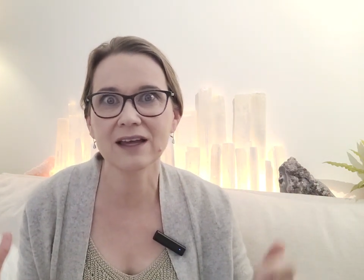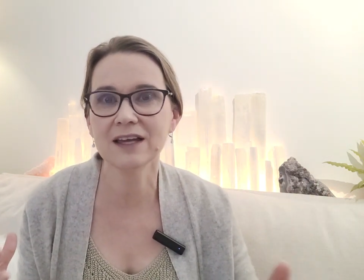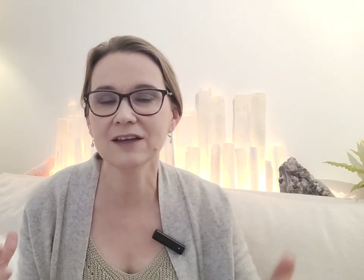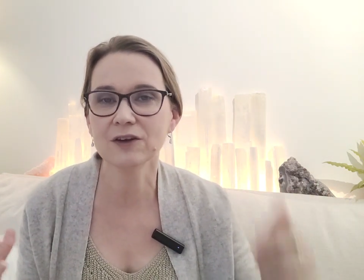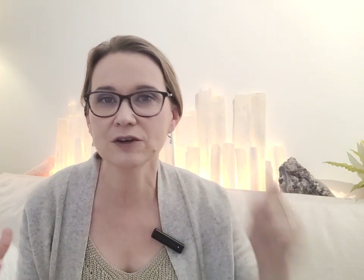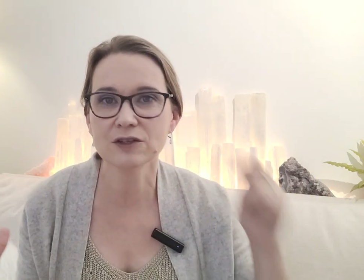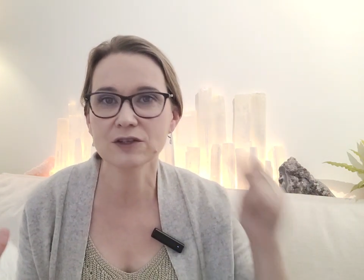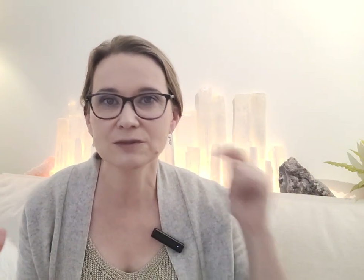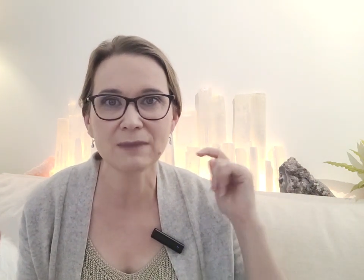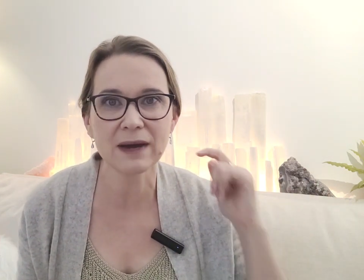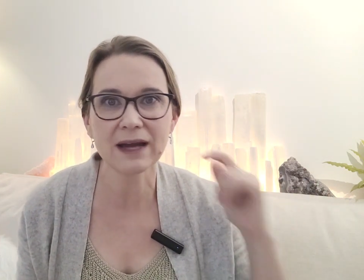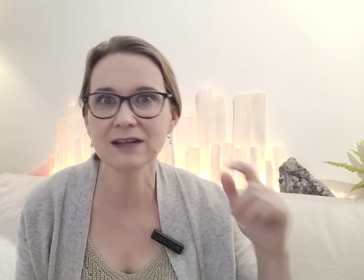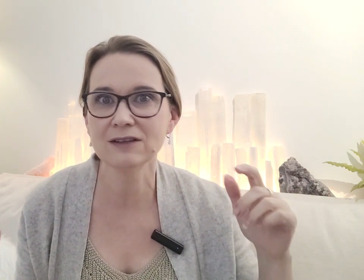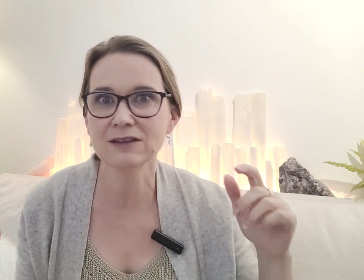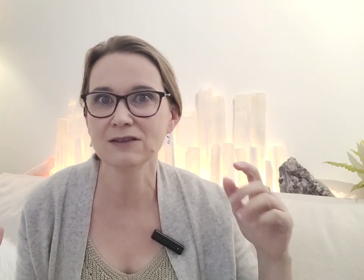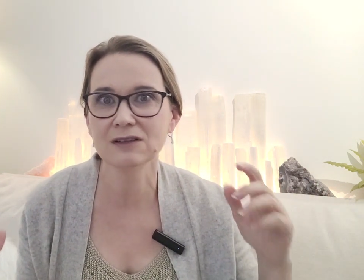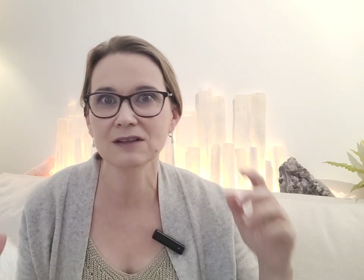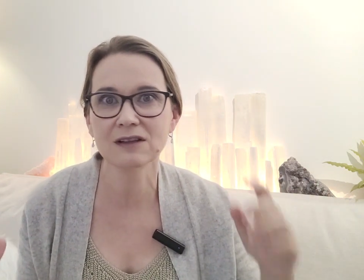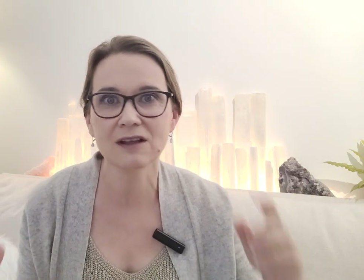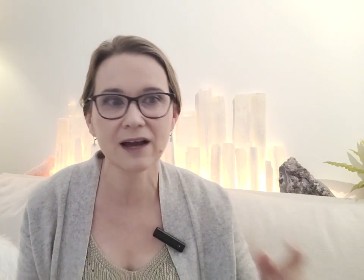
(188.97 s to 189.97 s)
It goes back
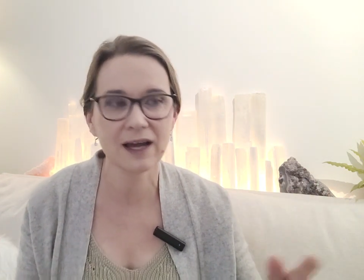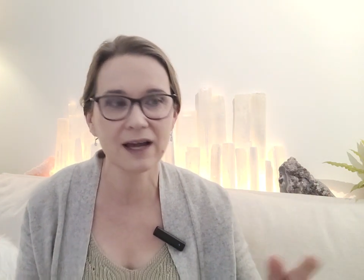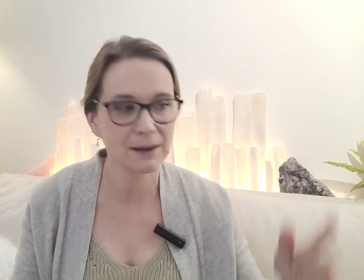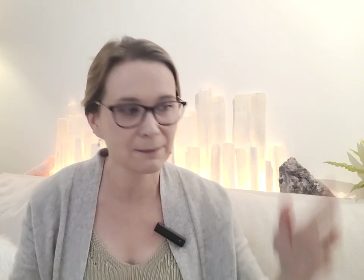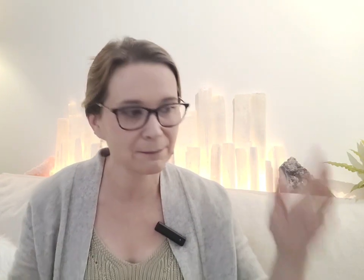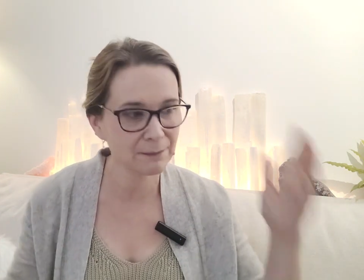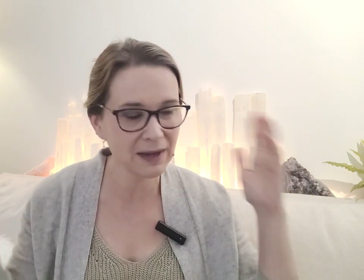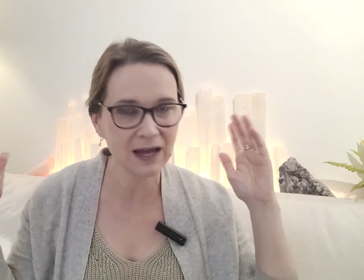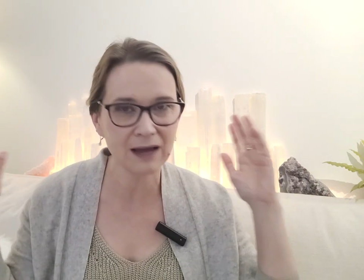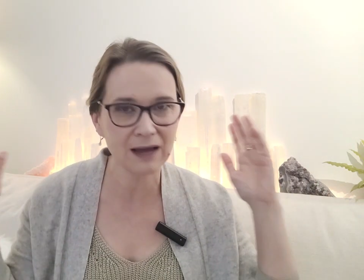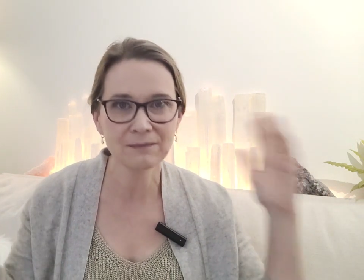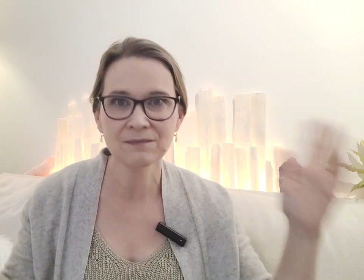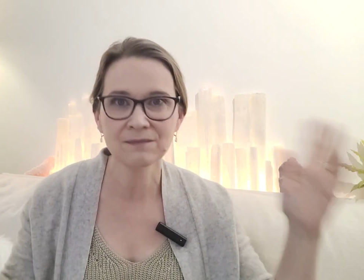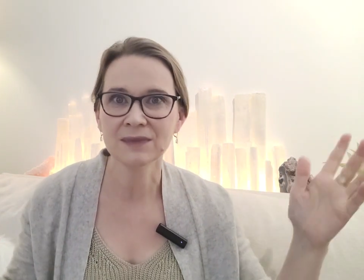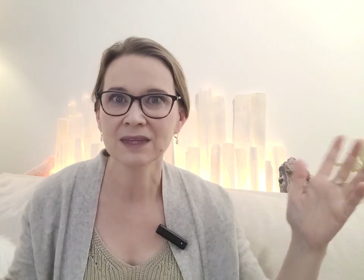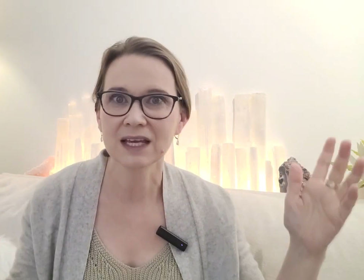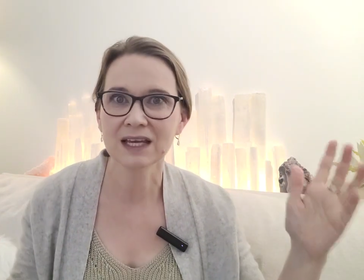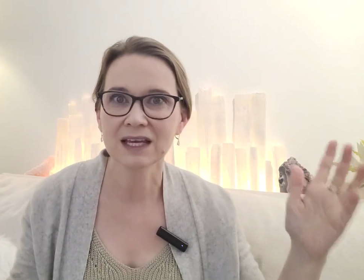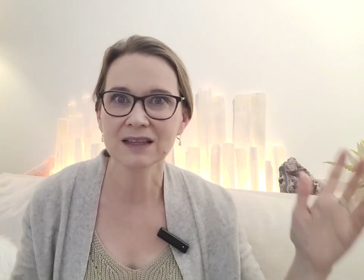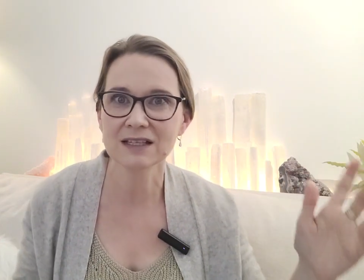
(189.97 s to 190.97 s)
into the light and bam,
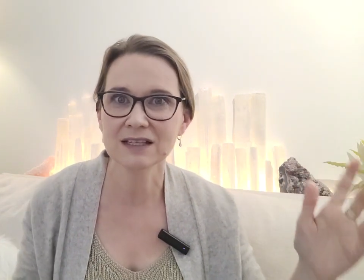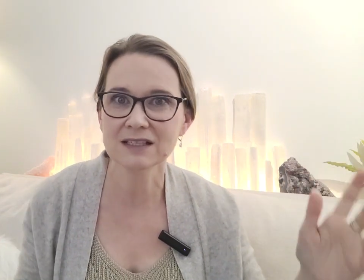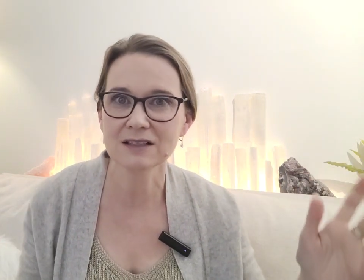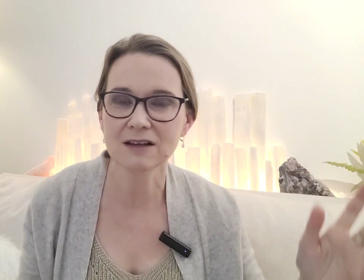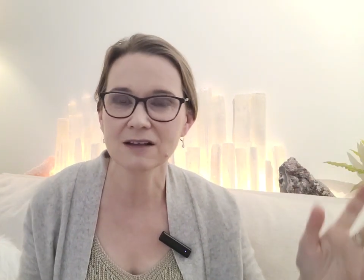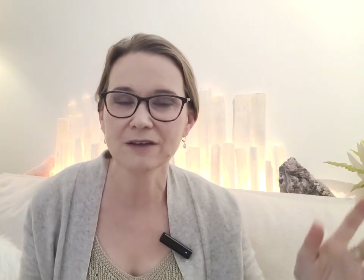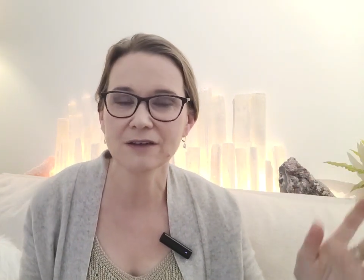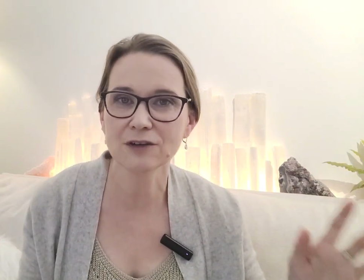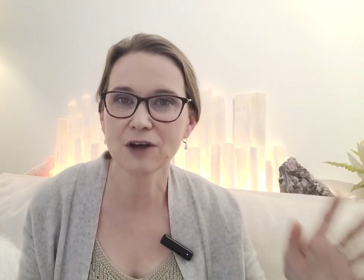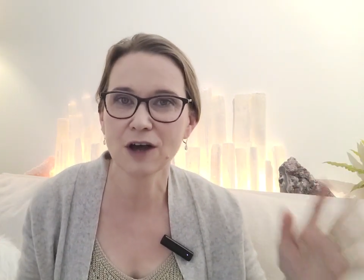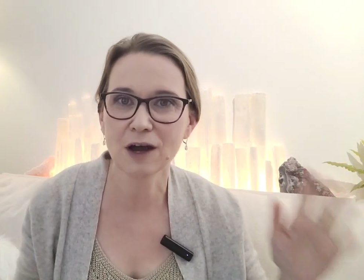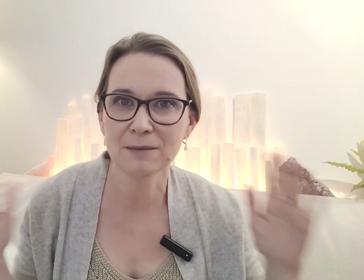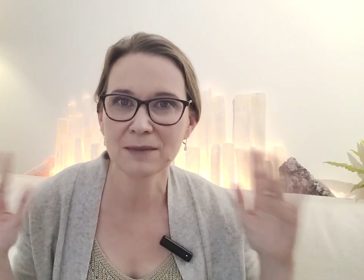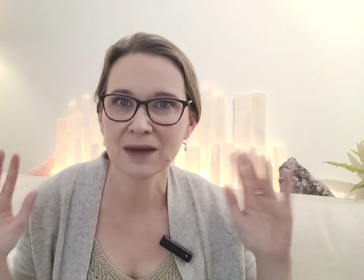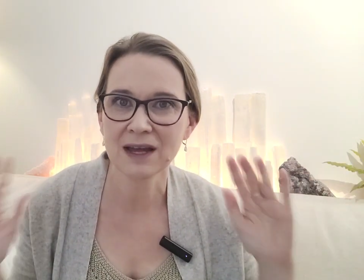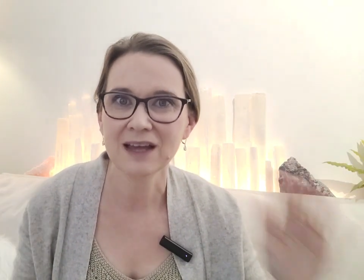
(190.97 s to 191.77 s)
in this lifetime,